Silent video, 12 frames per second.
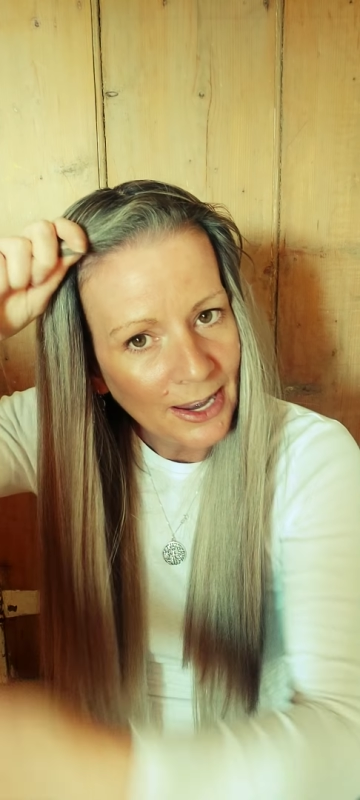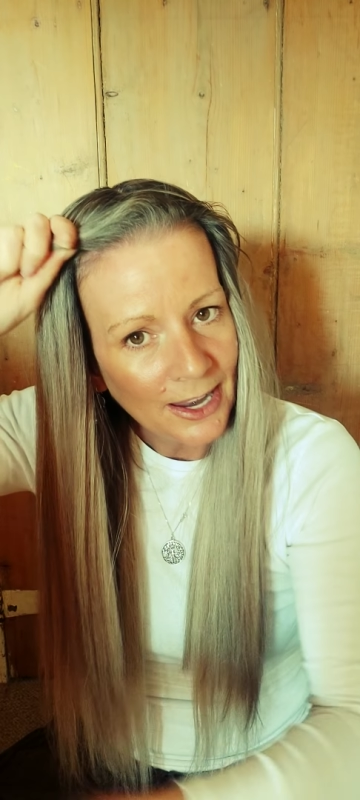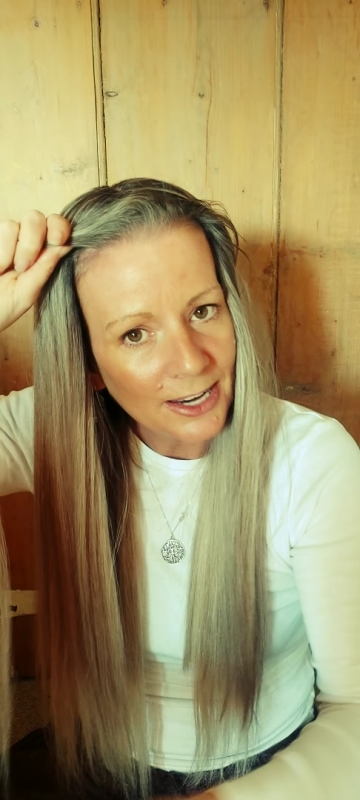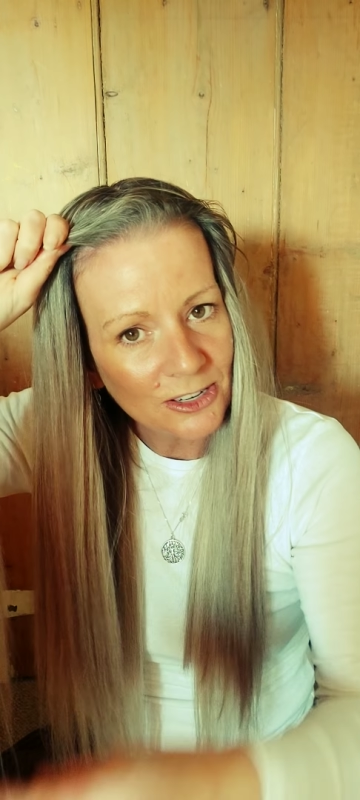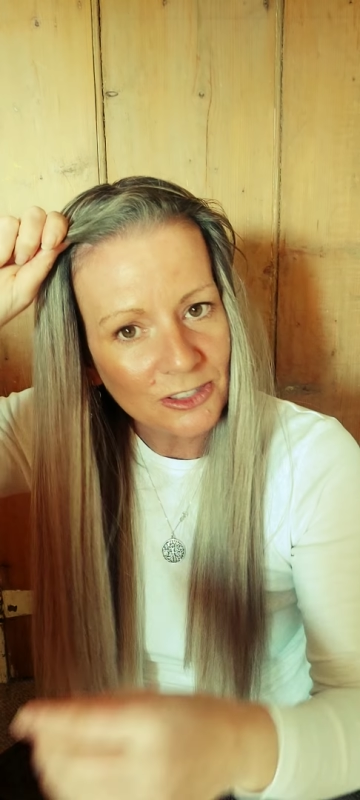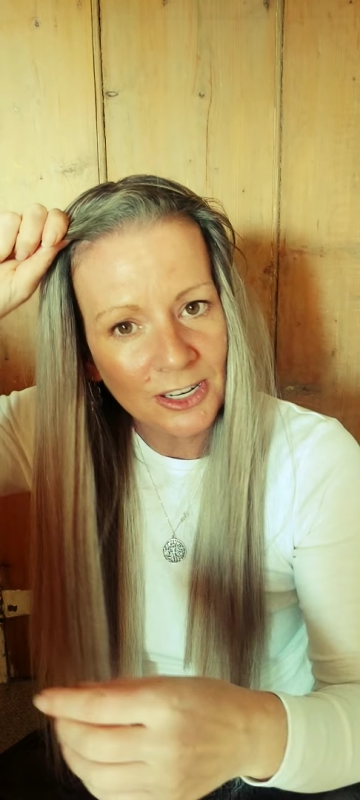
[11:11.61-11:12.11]

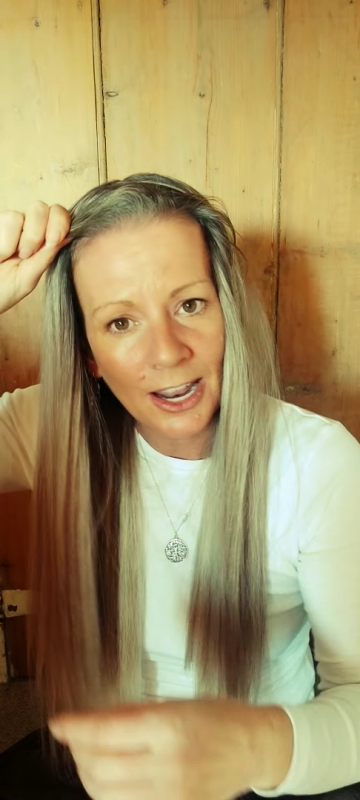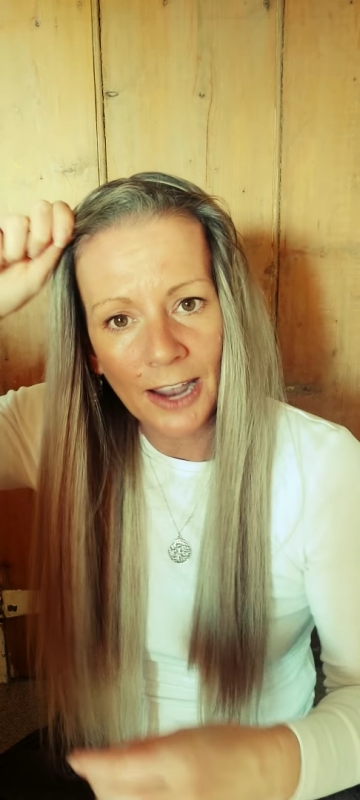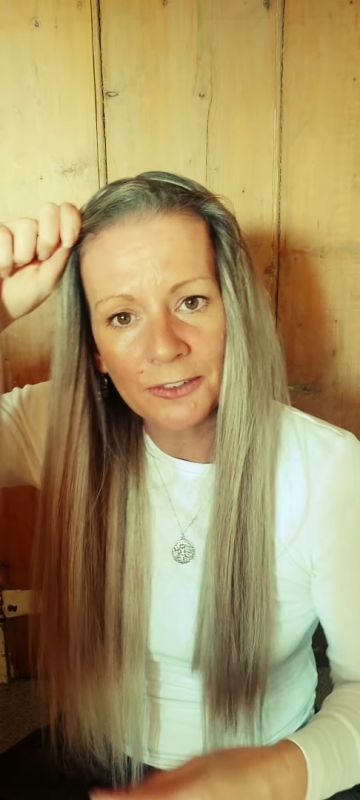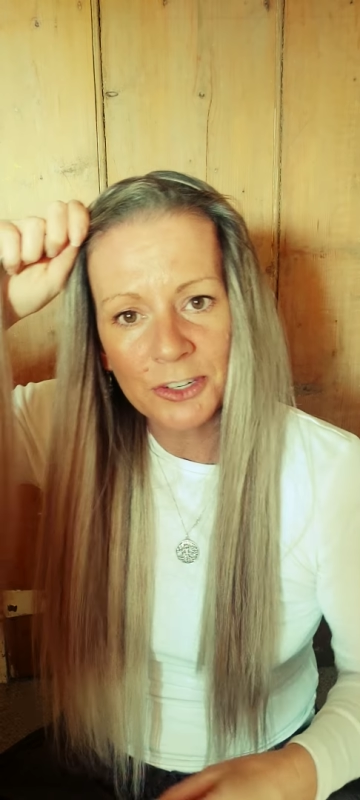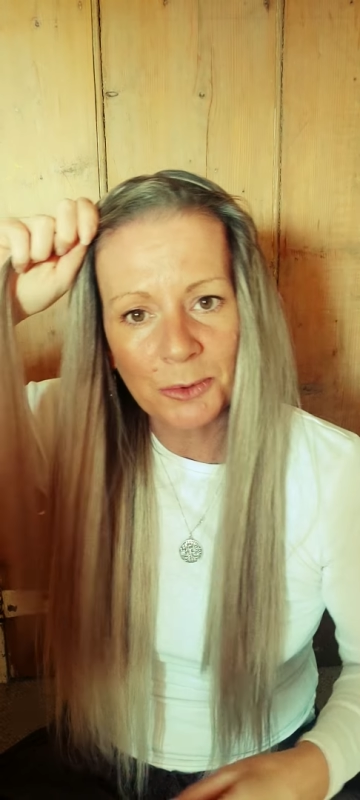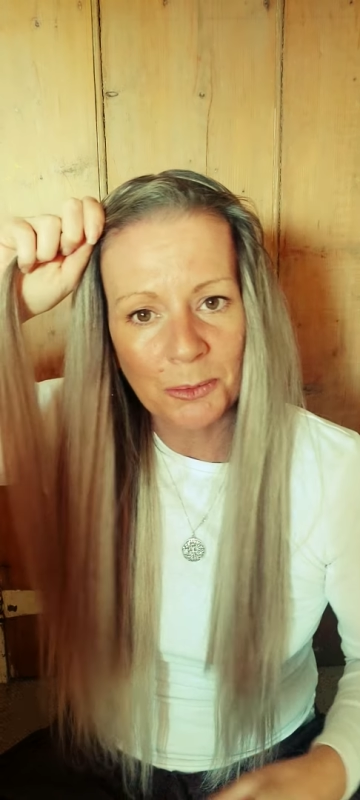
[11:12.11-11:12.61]
It doesn't
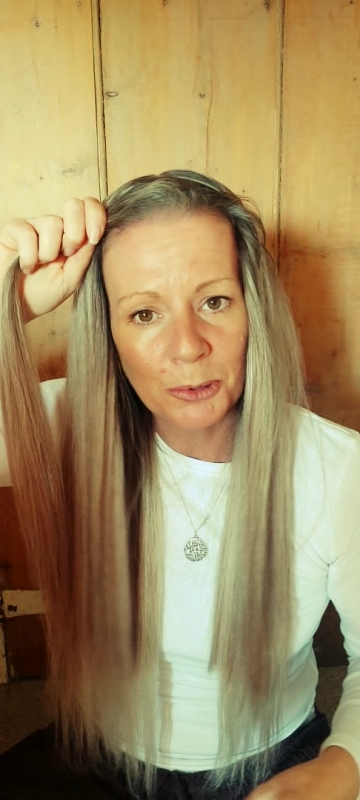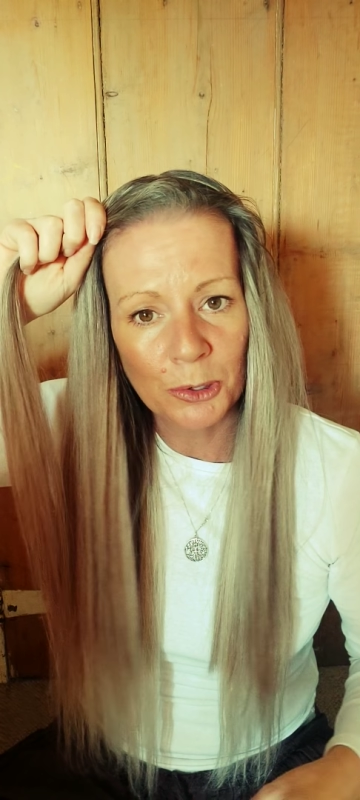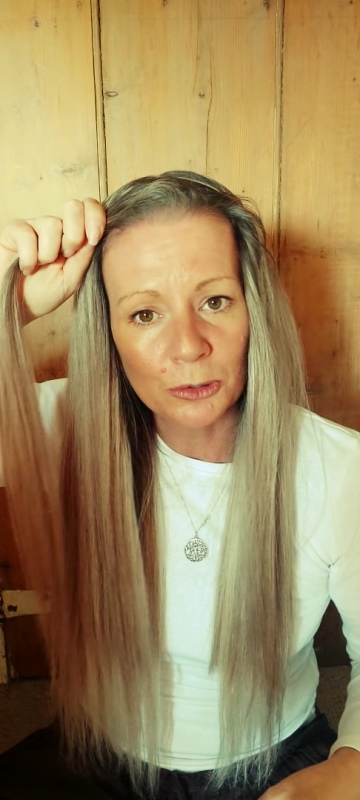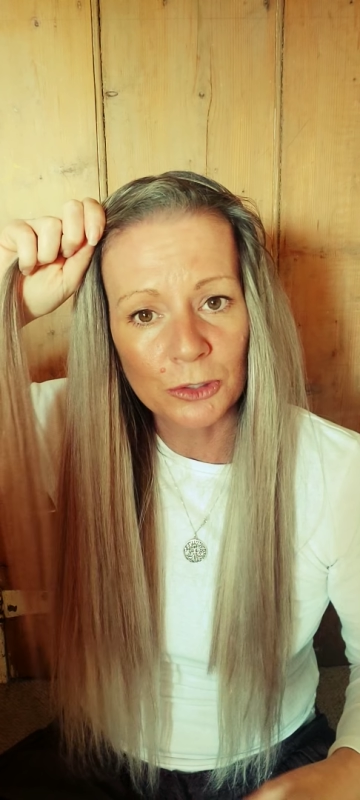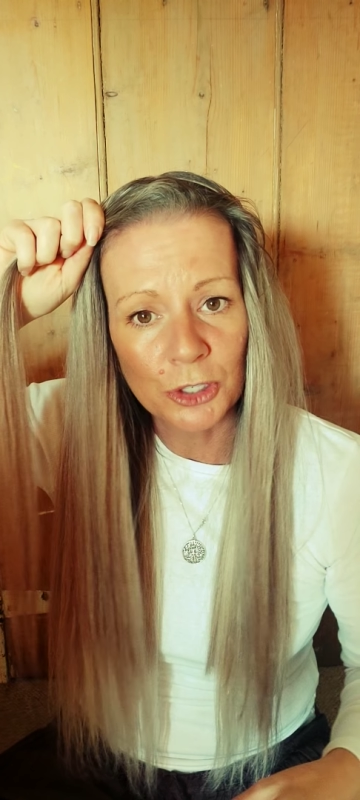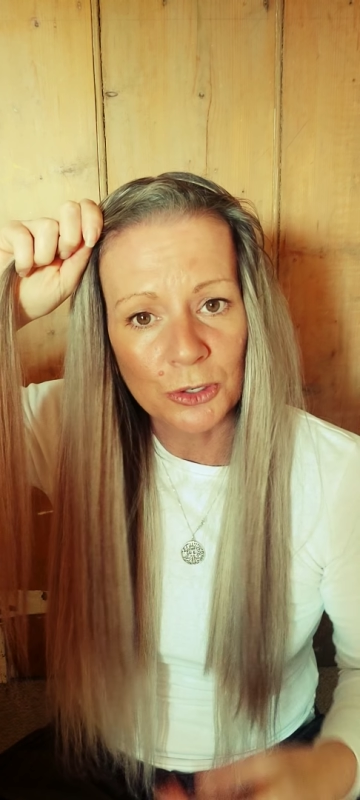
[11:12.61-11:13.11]
have to be
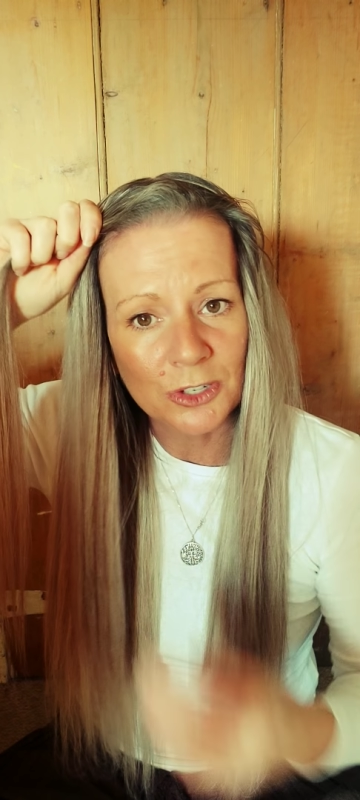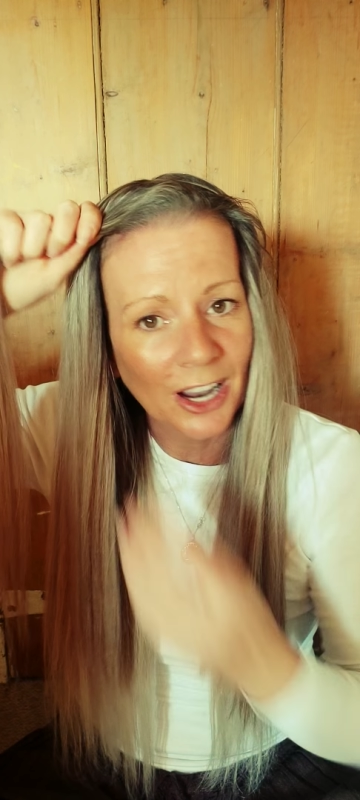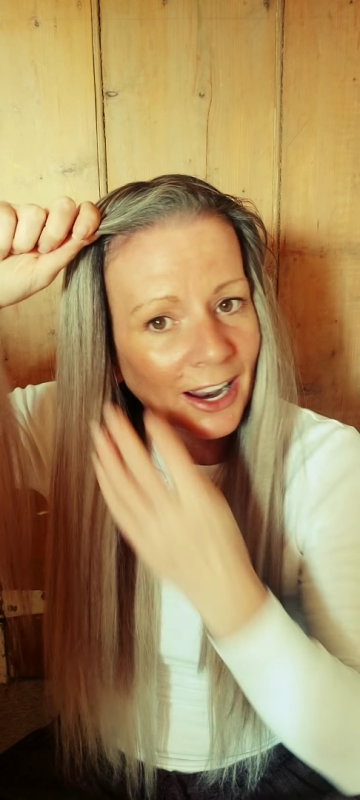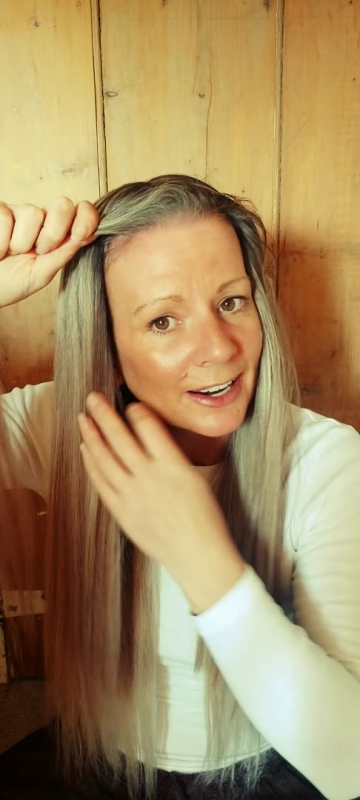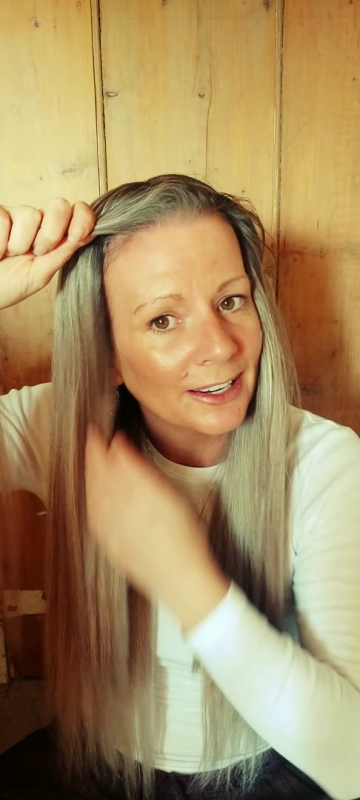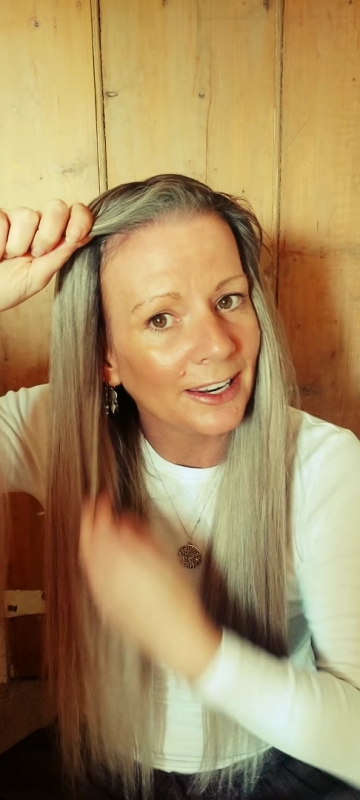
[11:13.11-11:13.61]
pulled too
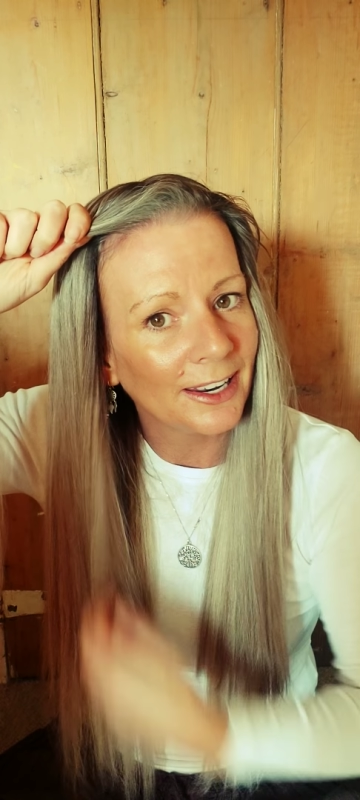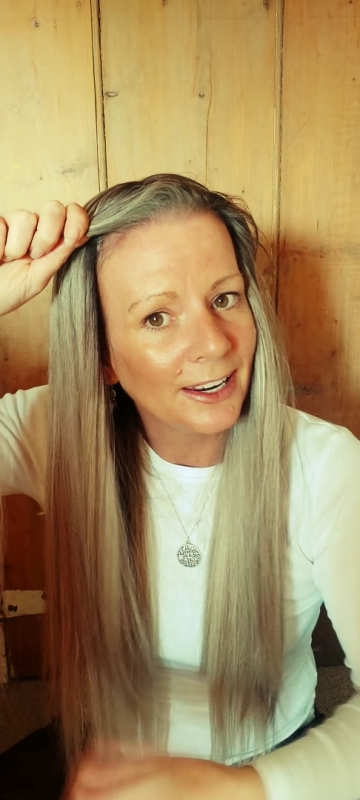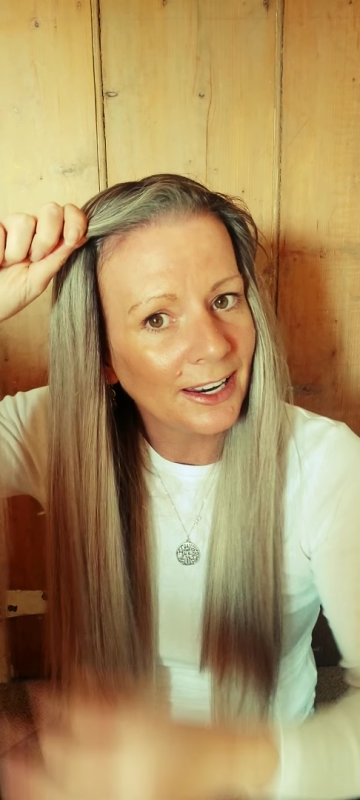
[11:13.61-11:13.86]
tightly.